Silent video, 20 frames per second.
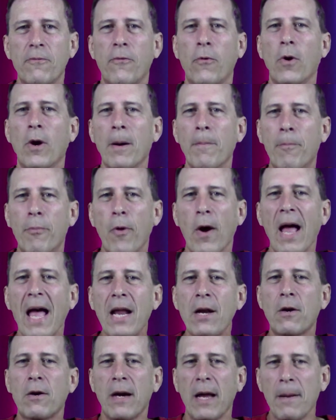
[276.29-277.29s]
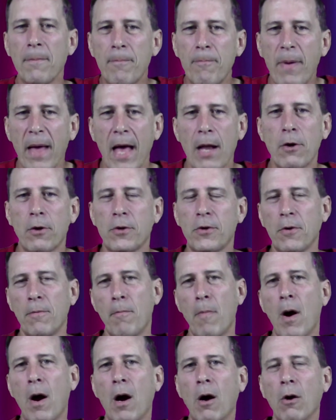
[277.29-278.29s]
for a brighter and better
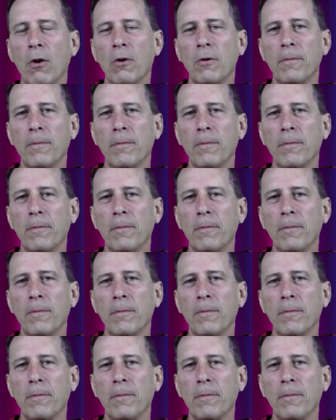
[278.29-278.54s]
tomorrow.